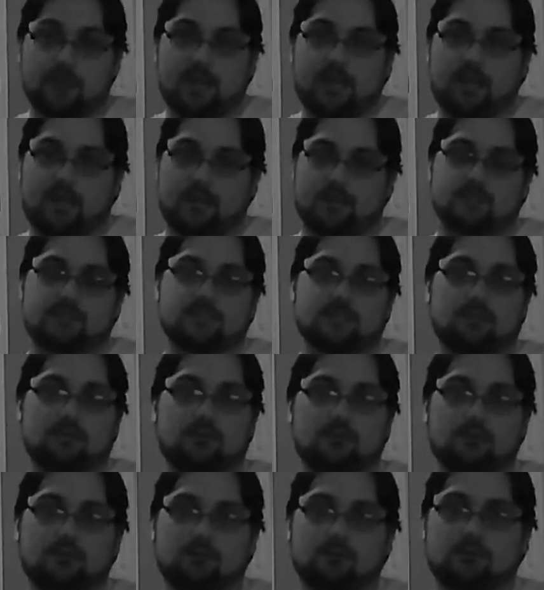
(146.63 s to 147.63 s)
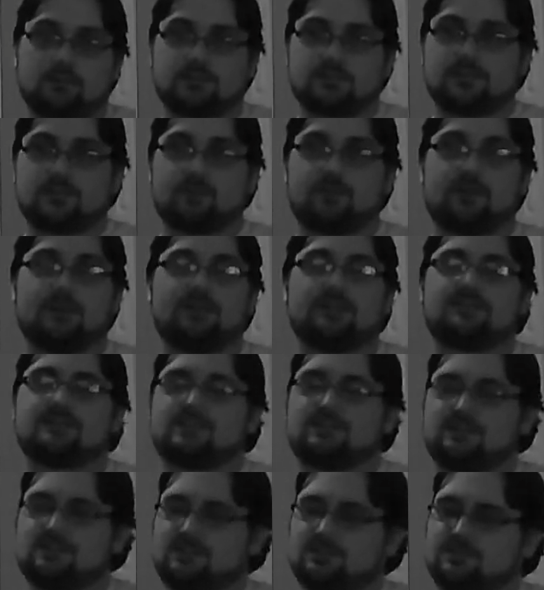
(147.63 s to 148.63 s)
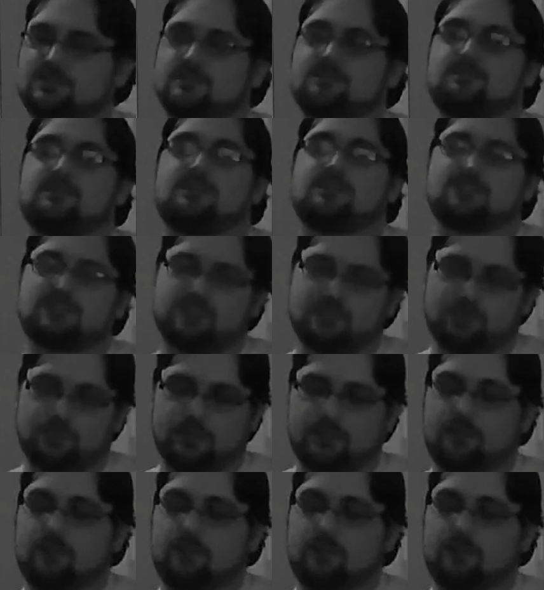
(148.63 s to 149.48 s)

hands. She's like, what? He's like, just trust me, just do it.